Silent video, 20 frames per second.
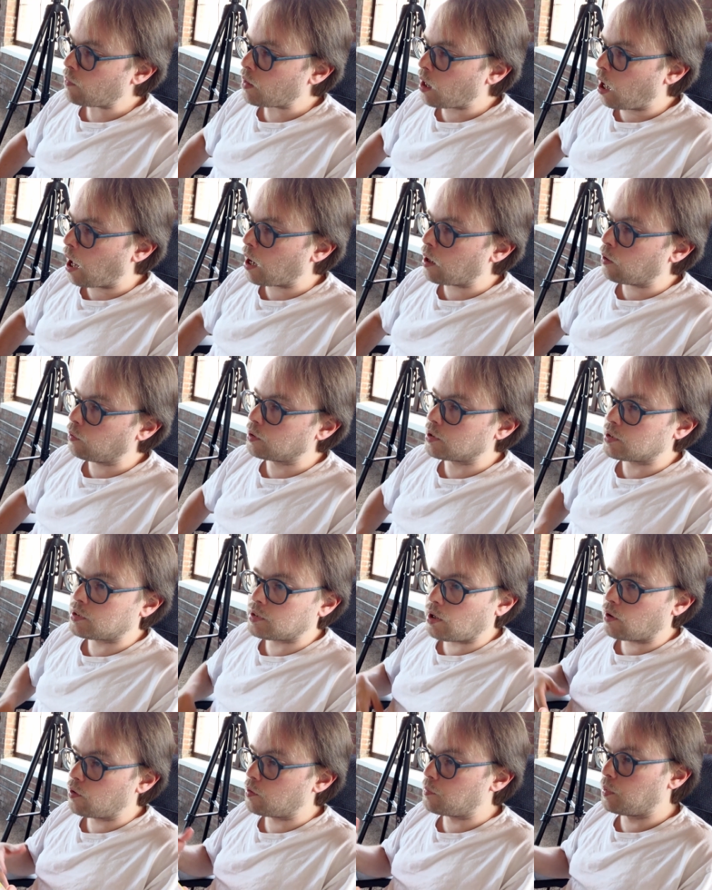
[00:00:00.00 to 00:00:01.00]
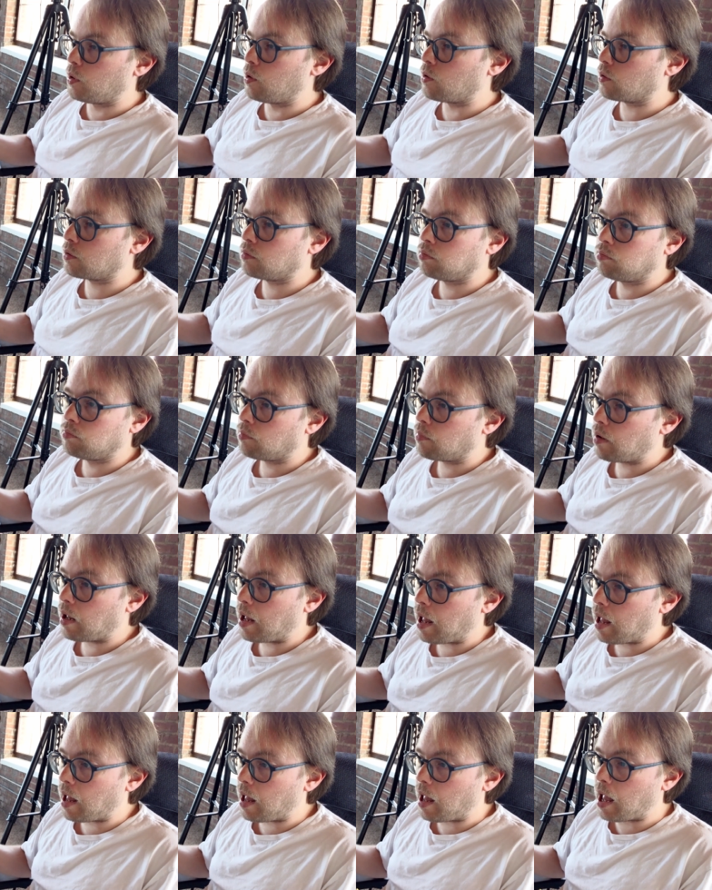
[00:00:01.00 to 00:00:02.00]
I only sell the bulk
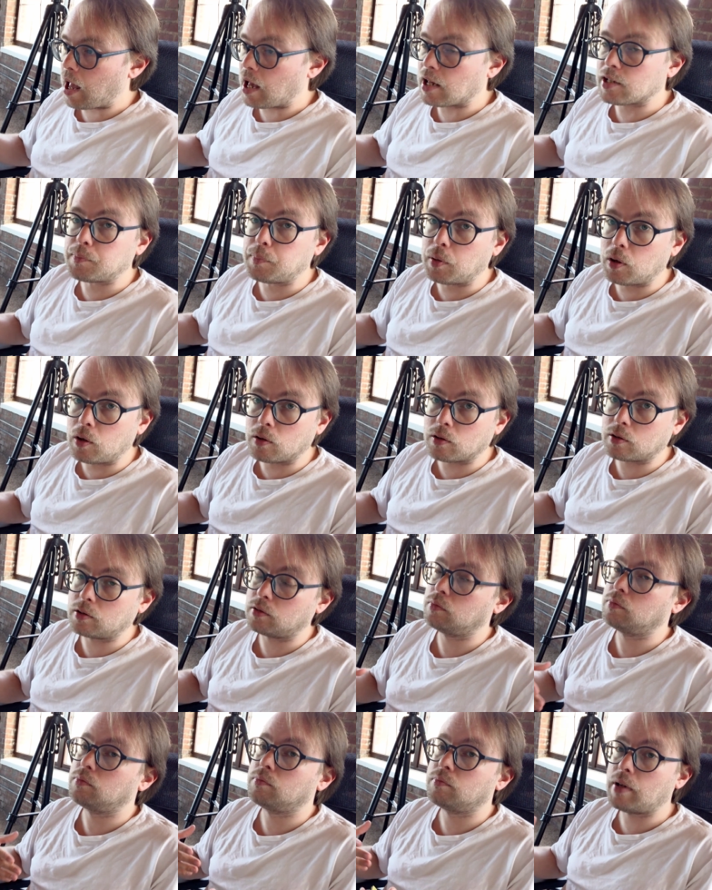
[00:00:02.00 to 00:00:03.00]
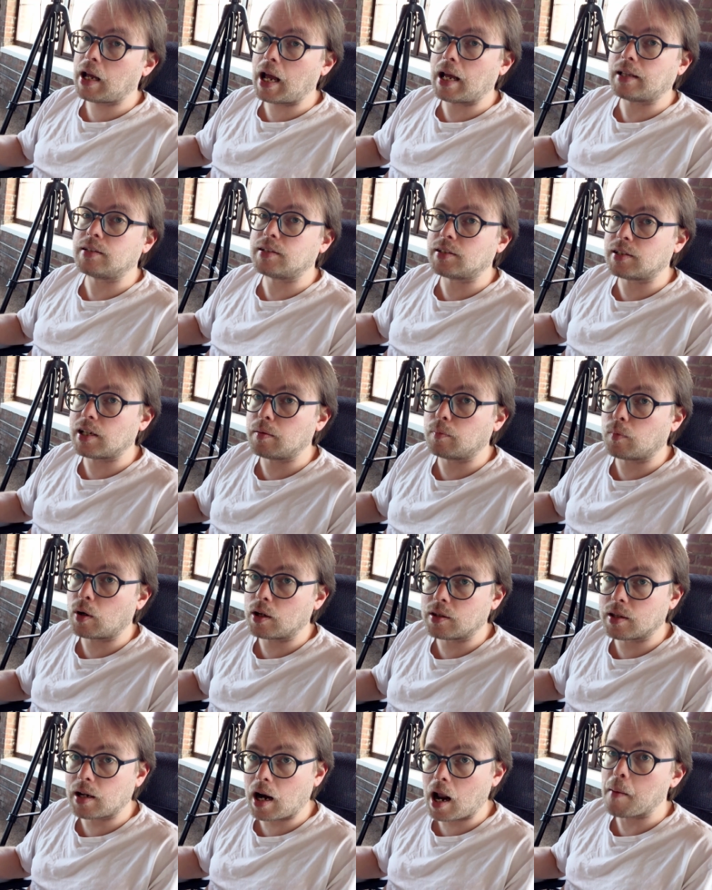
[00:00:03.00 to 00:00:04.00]
as bulk at the same
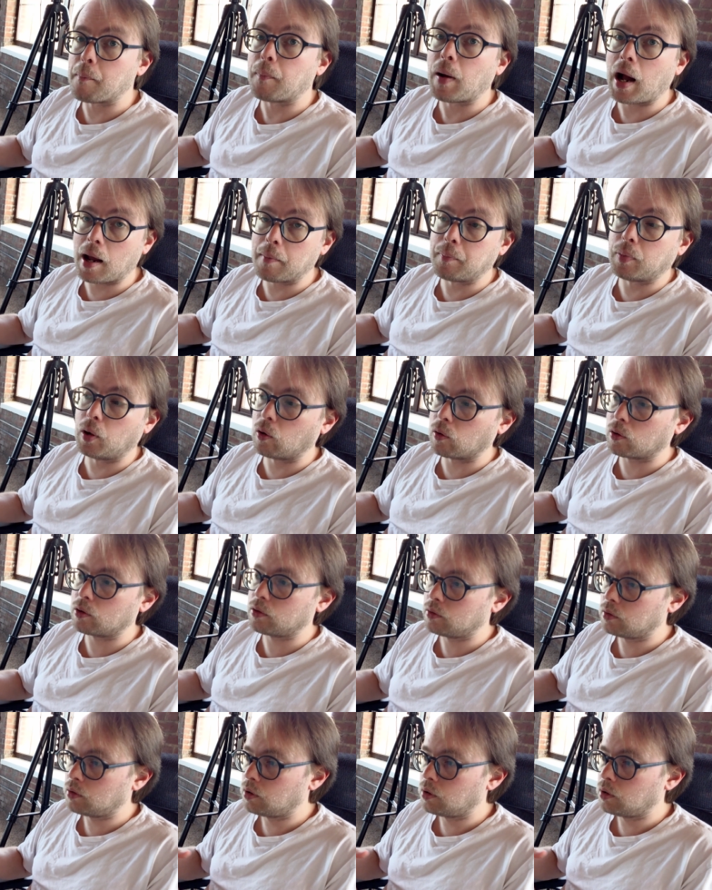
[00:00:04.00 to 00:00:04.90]
rate that I buy bulk.